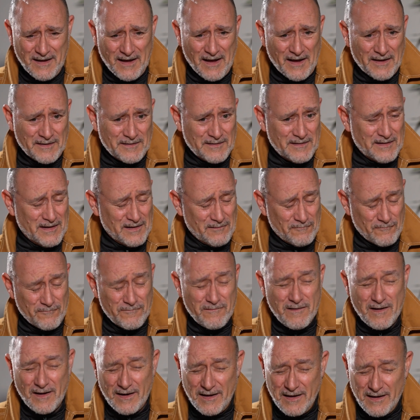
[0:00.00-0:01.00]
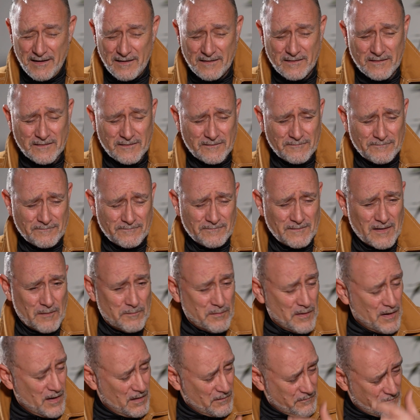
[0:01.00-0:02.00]
And it really is,
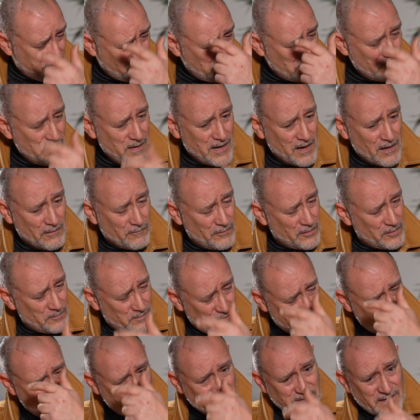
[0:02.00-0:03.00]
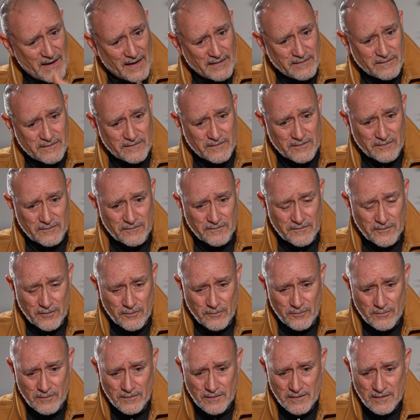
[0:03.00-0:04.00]
apart from me, I've got a bit of a dent and a
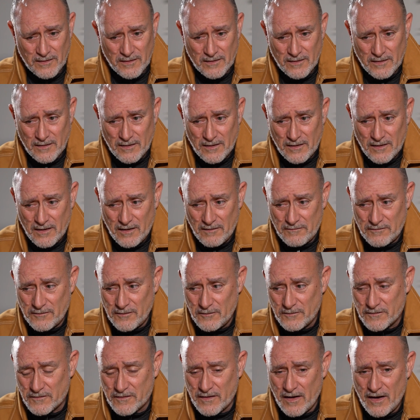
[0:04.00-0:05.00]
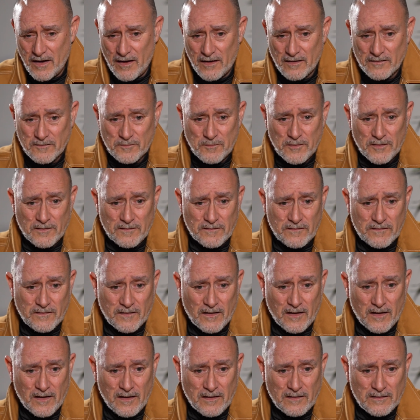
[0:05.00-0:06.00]
few scars, but
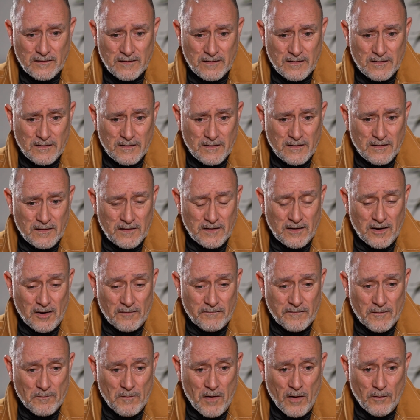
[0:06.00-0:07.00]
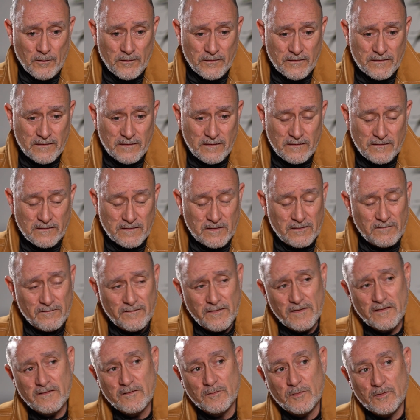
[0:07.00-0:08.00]
you know, for most, it's an
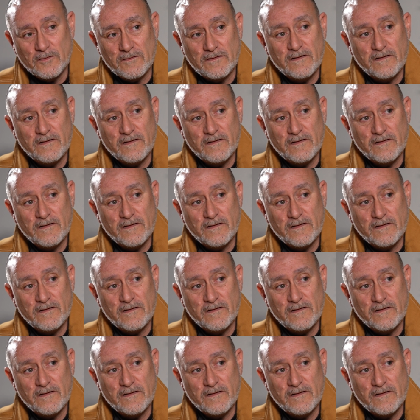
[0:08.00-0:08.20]
invisible